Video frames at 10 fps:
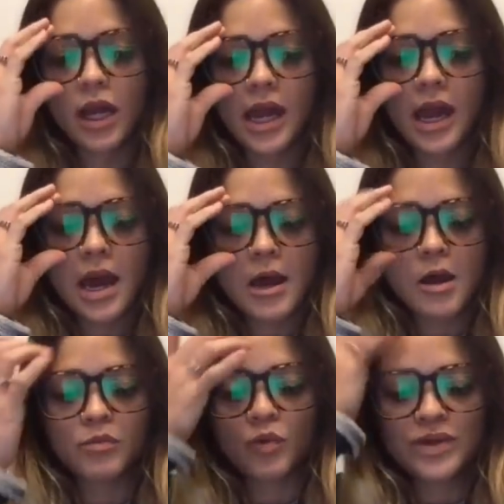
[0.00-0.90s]

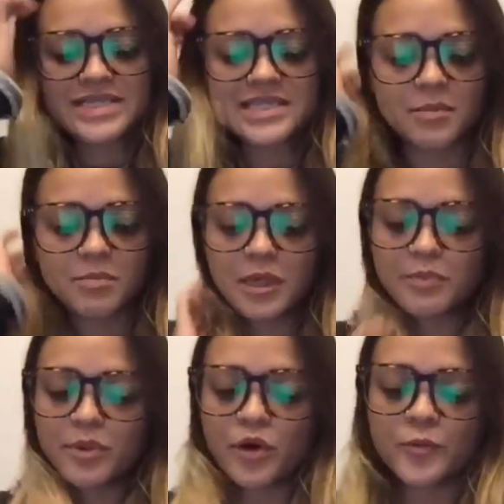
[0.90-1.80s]
um, with some
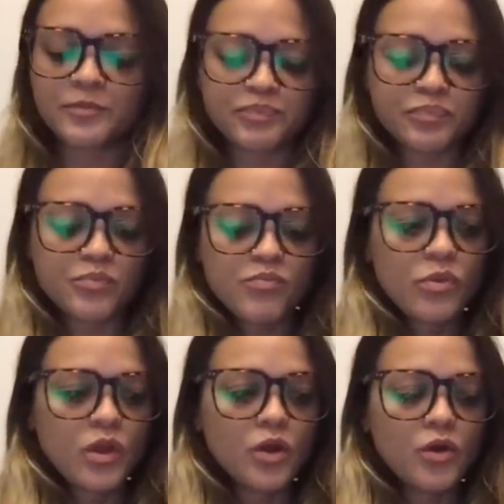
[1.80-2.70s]
people
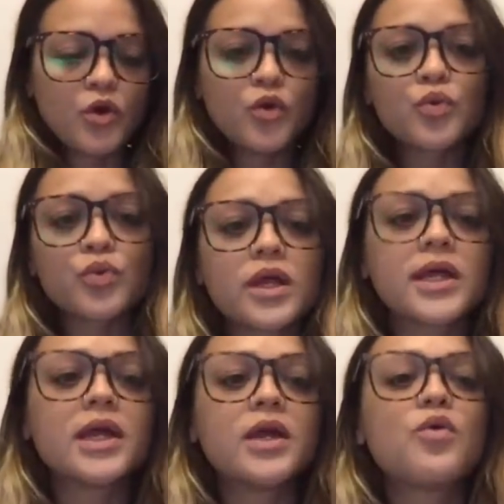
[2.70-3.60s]
who
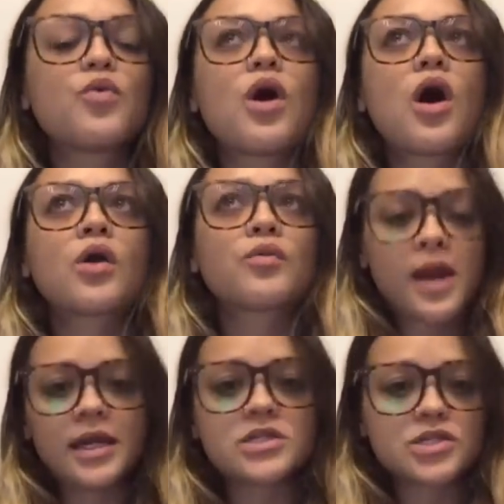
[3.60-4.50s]
really are
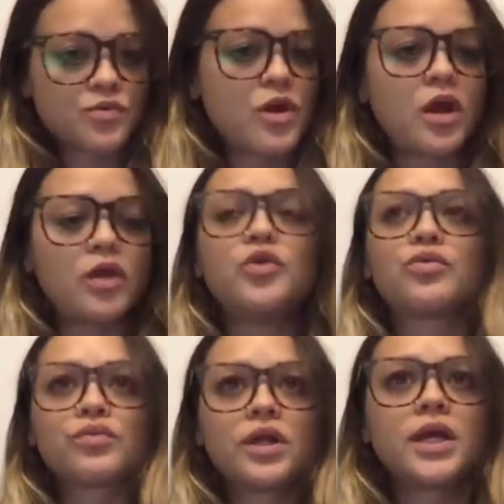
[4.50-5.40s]
ready to run, who
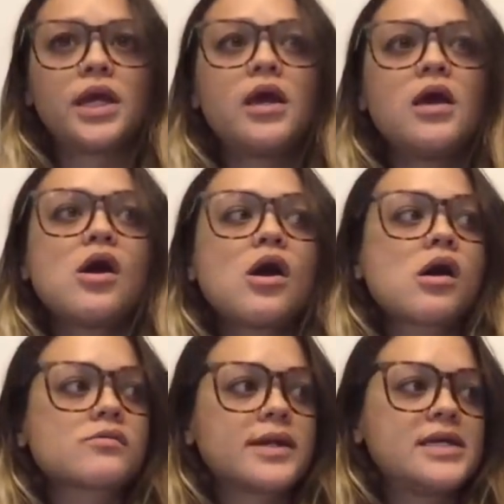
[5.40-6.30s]
really
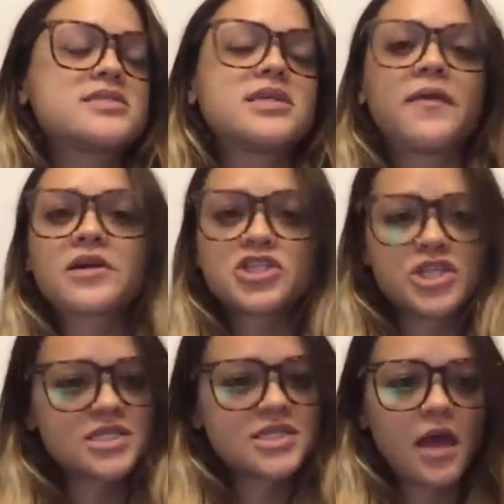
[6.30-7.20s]
are ready to get their
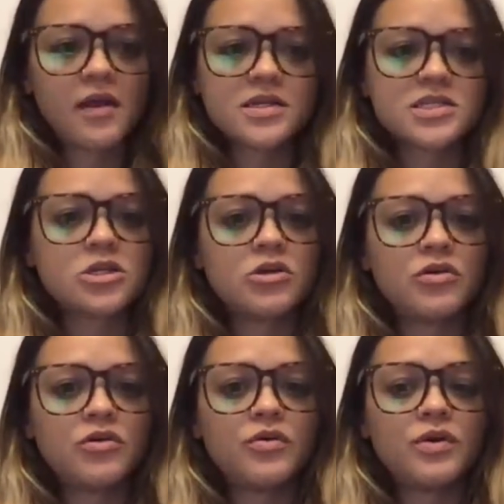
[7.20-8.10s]
shit together
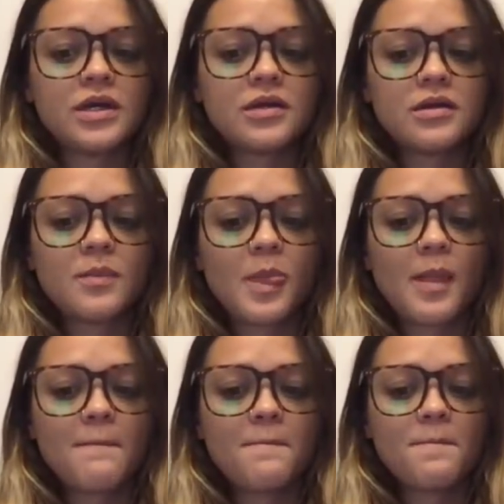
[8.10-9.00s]
to
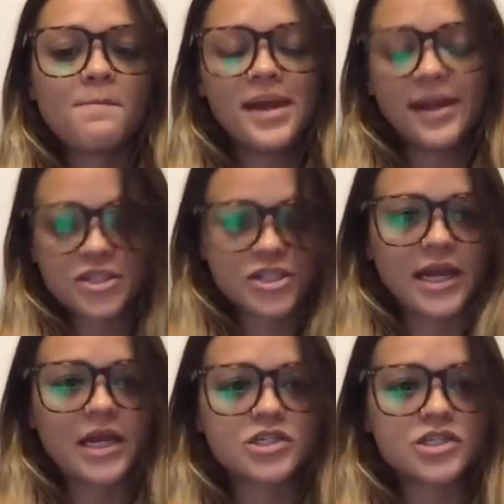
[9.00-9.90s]
make a
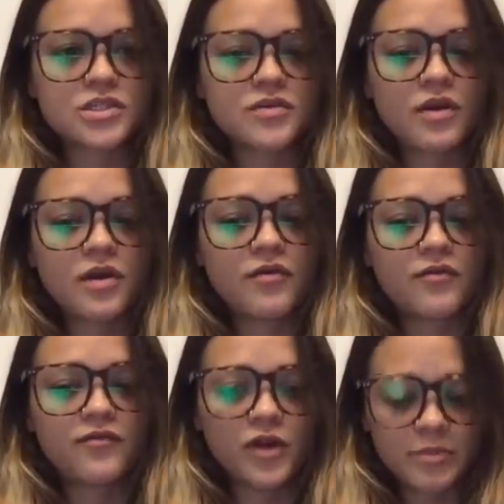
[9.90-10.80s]
change
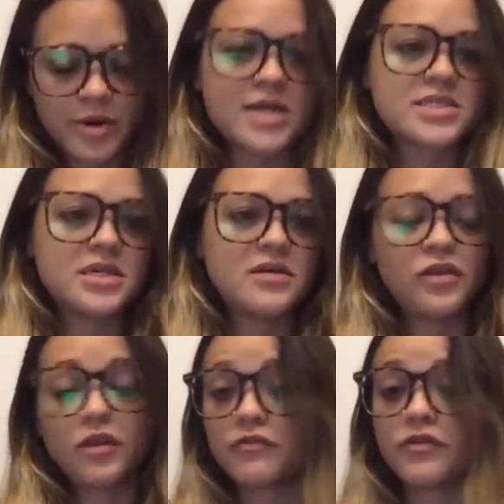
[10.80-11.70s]
for the positive in
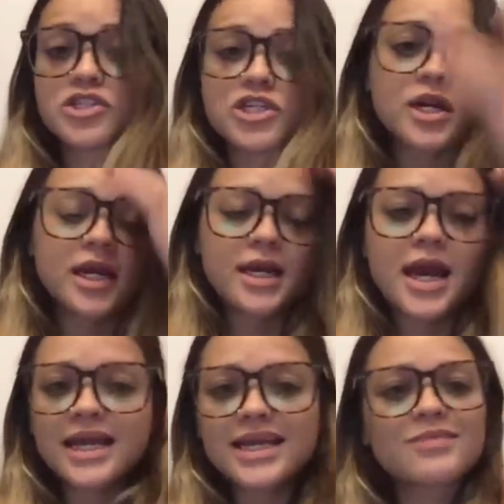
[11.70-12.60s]
their future. And
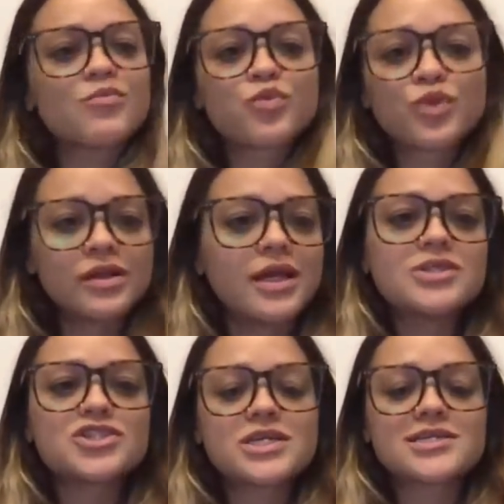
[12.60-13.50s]
I really
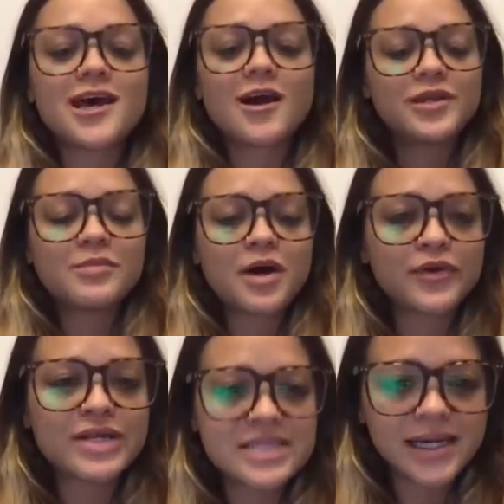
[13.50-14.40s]
just help them
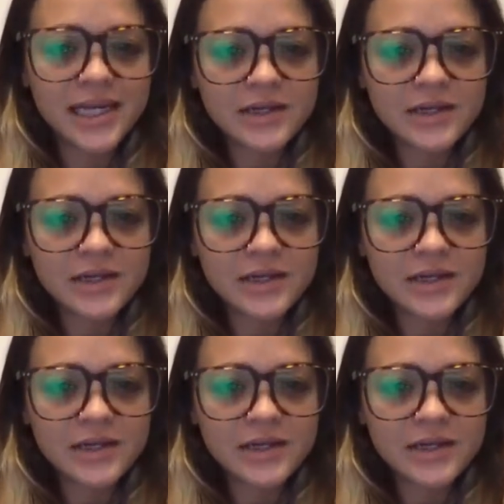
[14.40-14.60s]
understand how